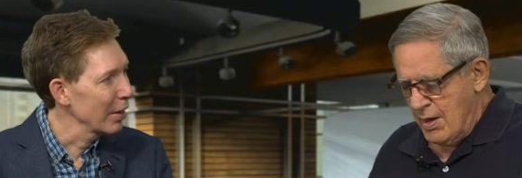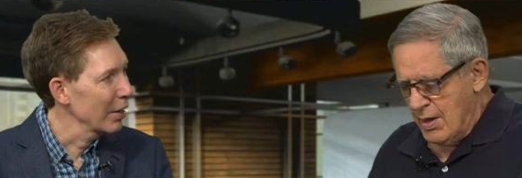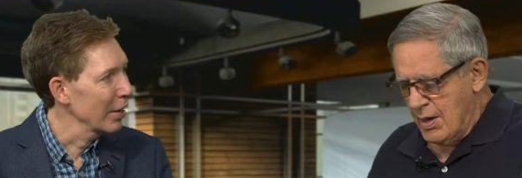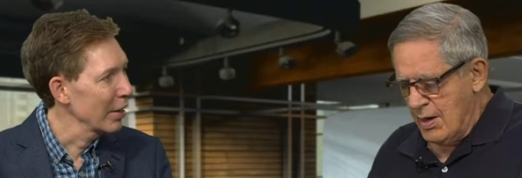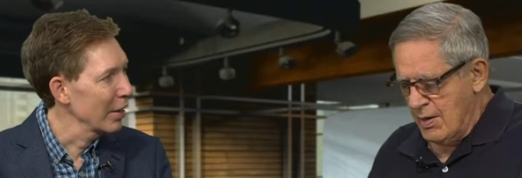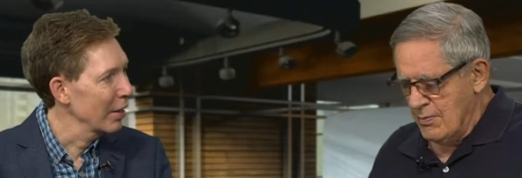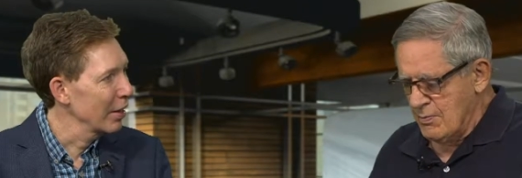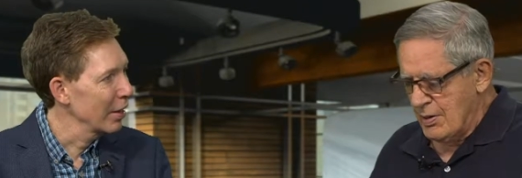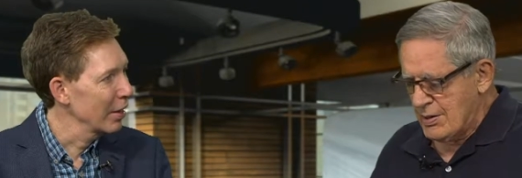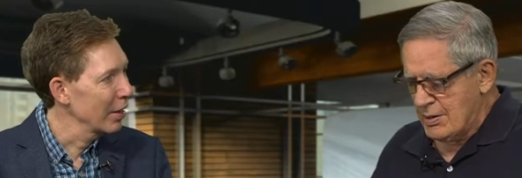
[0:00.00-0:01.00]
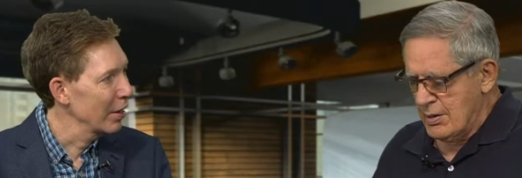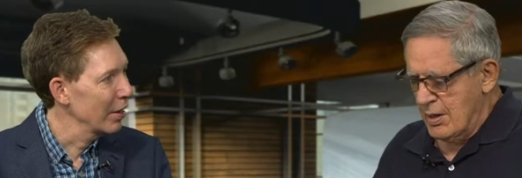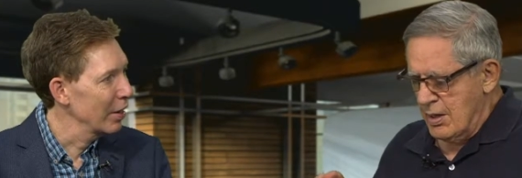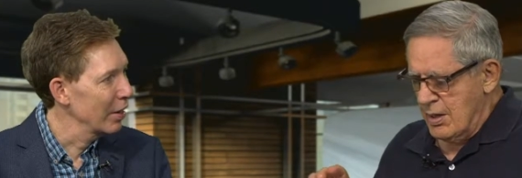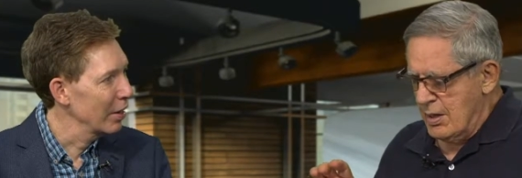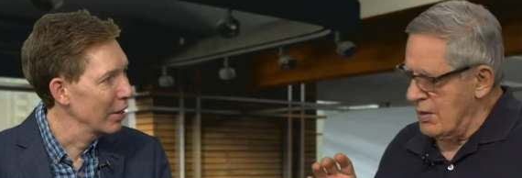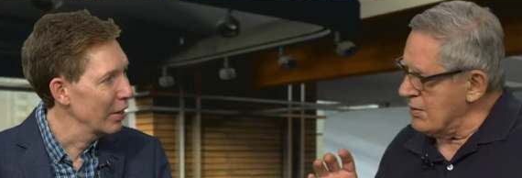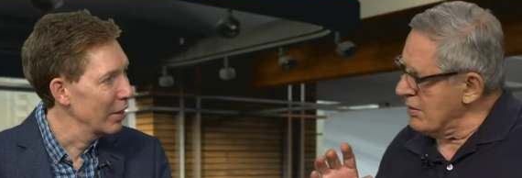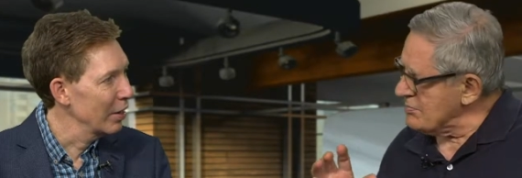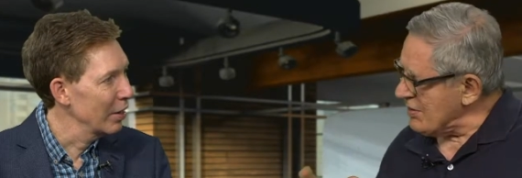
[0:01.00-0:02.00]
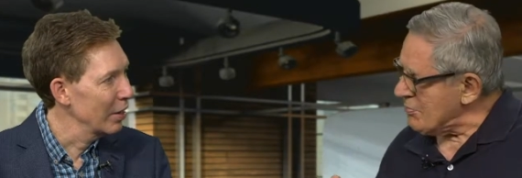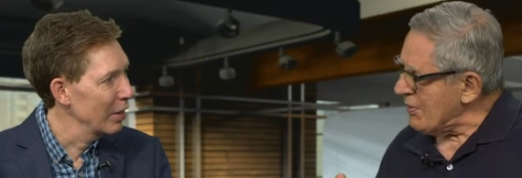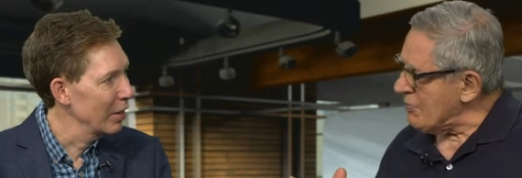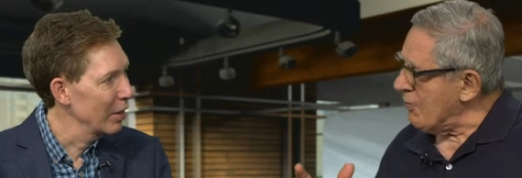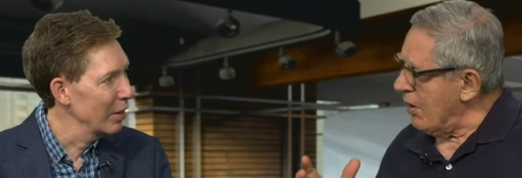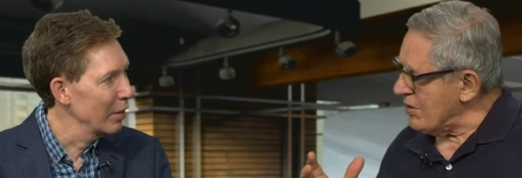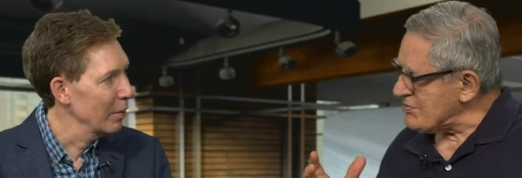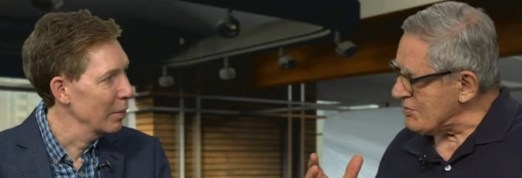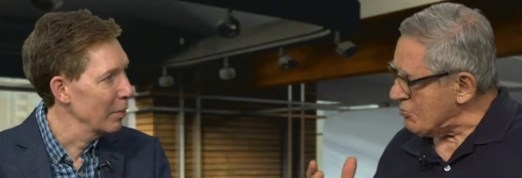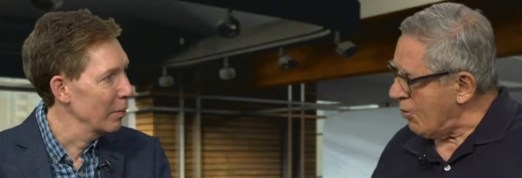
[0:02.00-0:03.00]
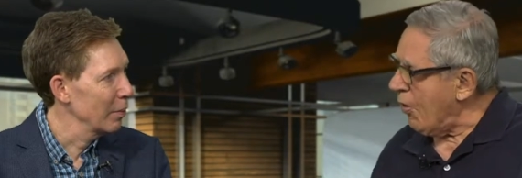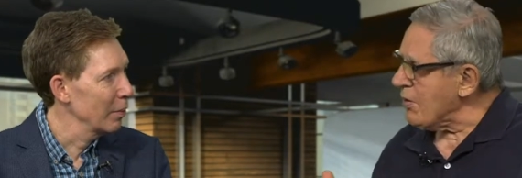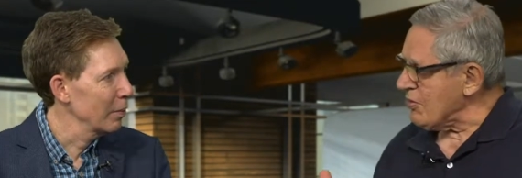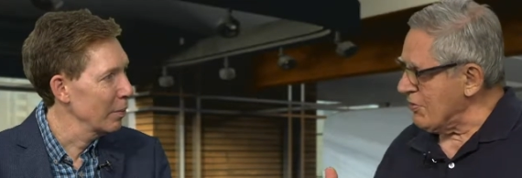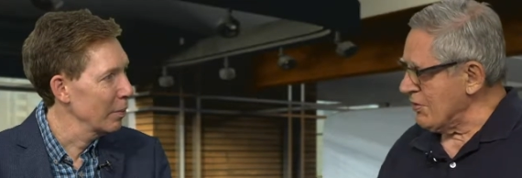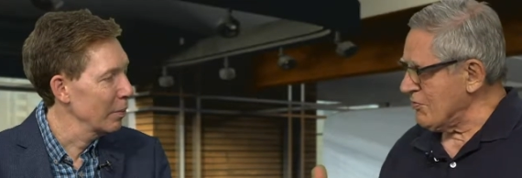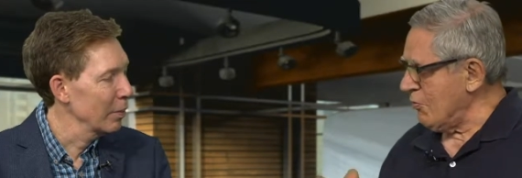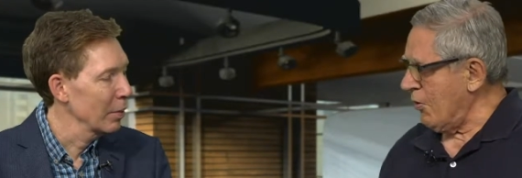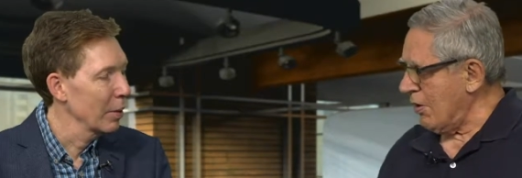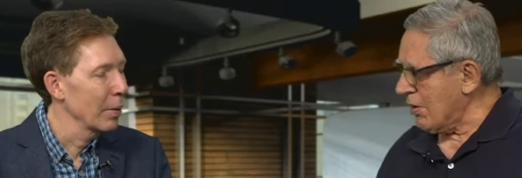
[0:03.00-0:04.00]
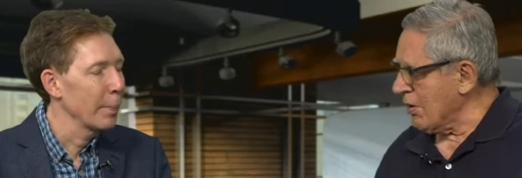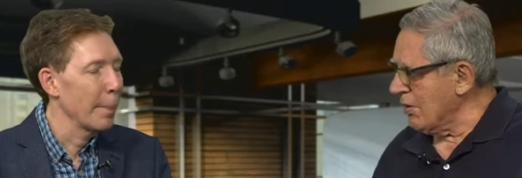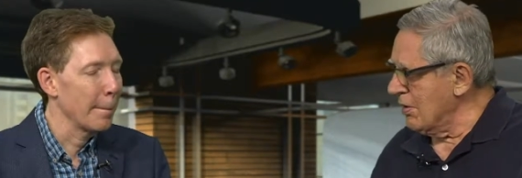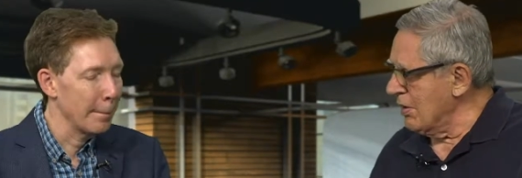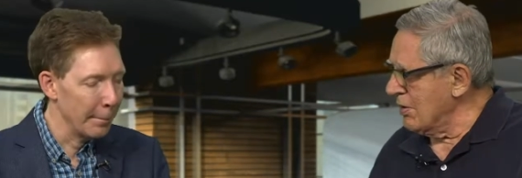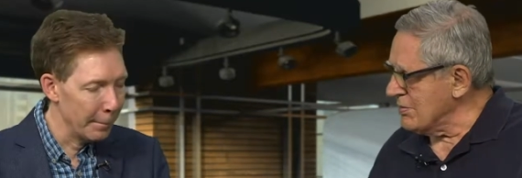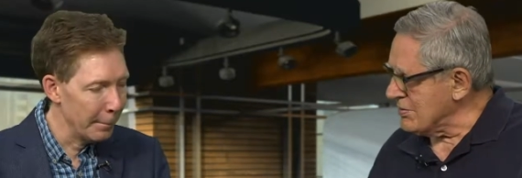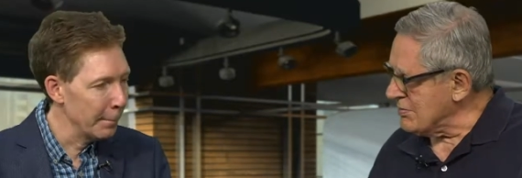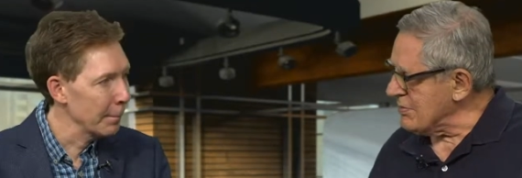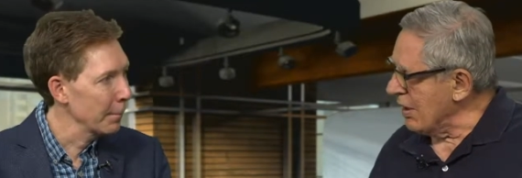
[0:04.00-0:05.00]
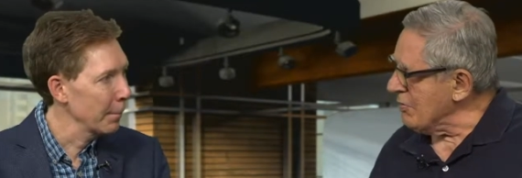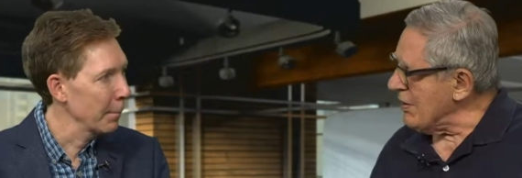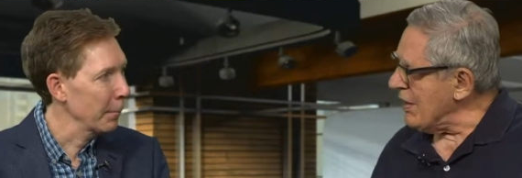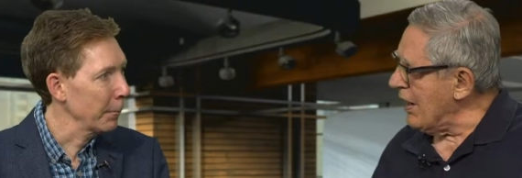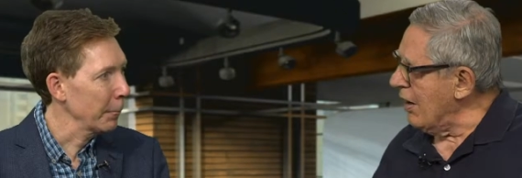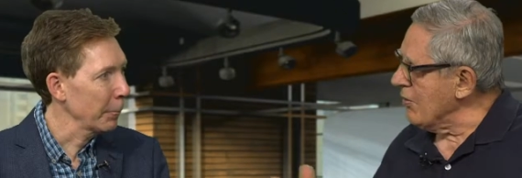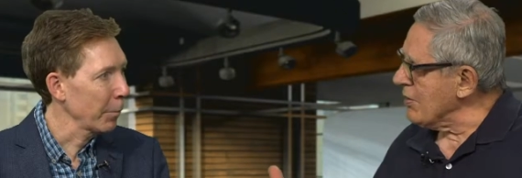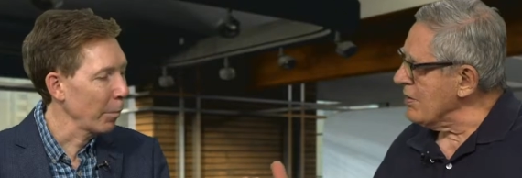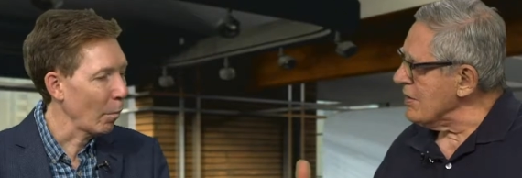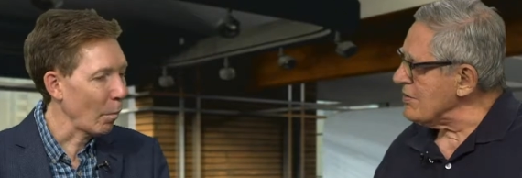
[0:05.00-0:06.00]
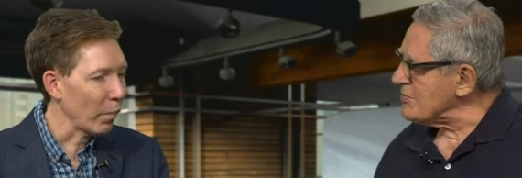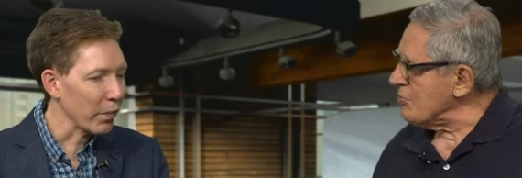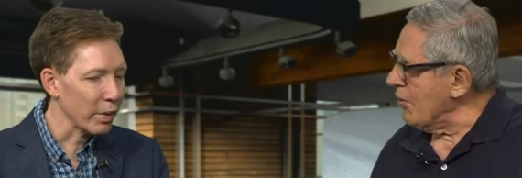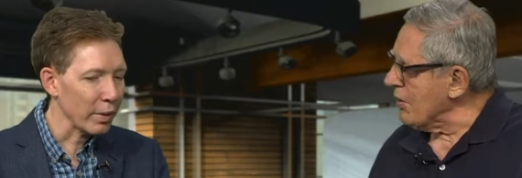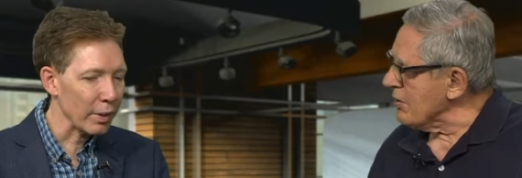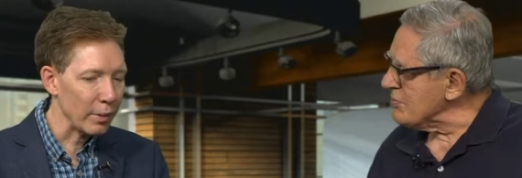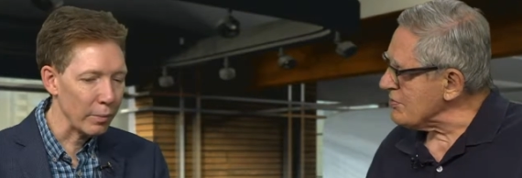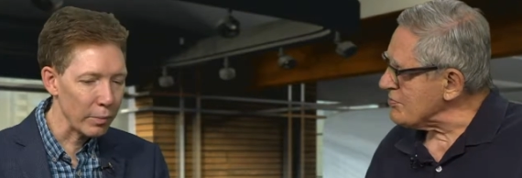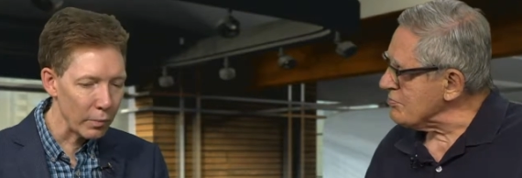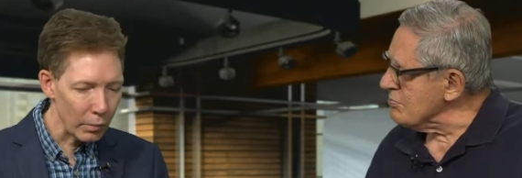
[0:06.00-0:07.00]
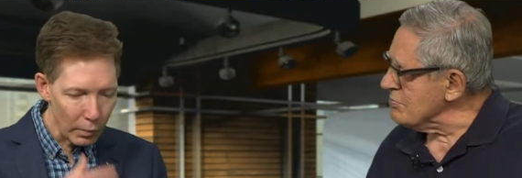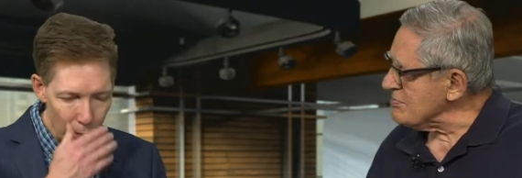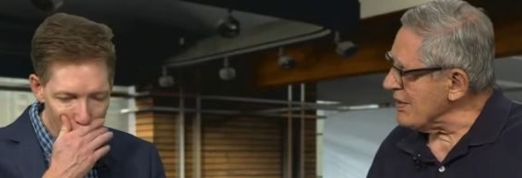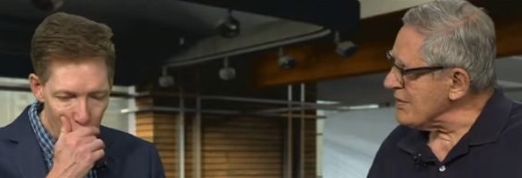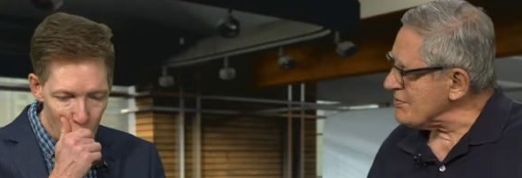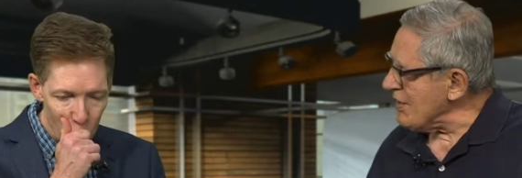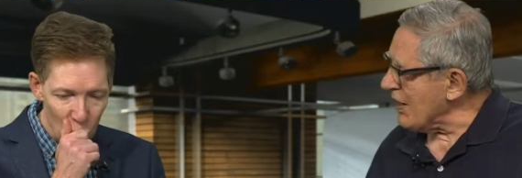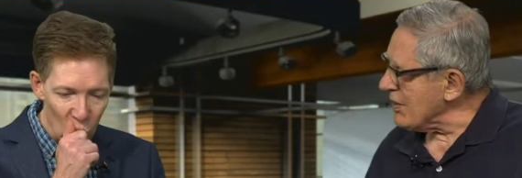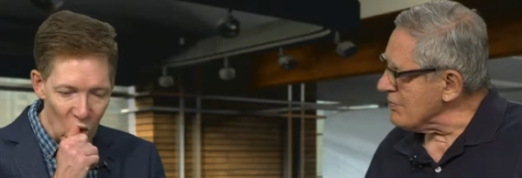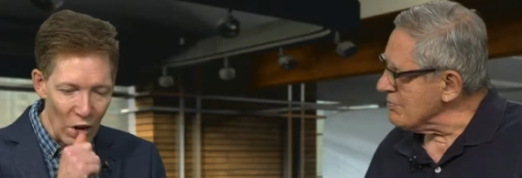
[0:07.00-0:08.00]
Speaker 1: Uh, but uh, some people want to support this work. Mm-hmm. Tell me how can they support it? Just send a check.